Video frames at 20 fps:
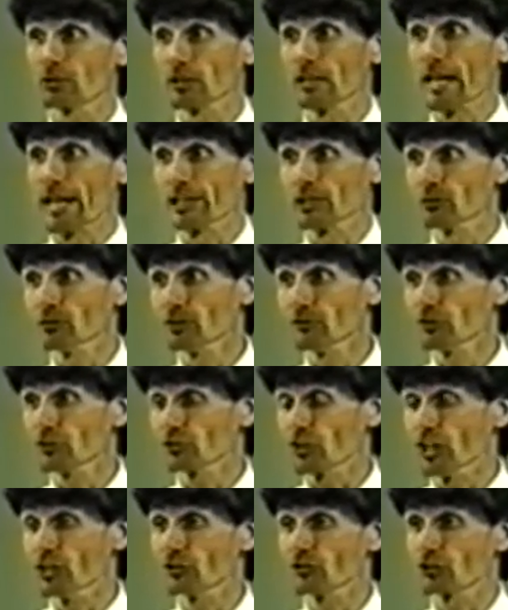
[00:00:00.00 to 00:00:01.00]
collateral, if
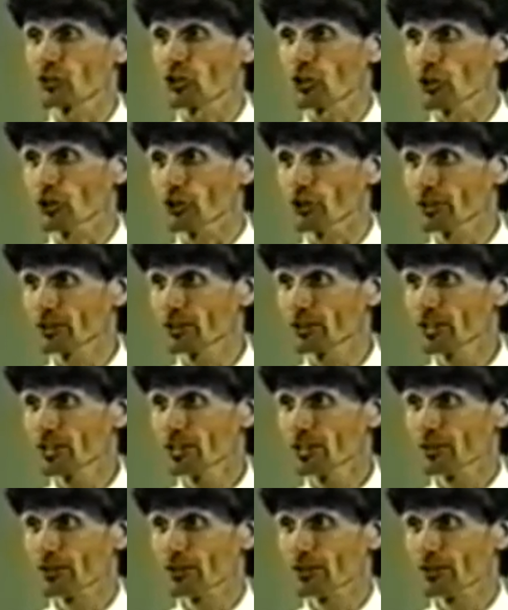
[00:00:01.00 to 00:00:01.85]
it's unsecured.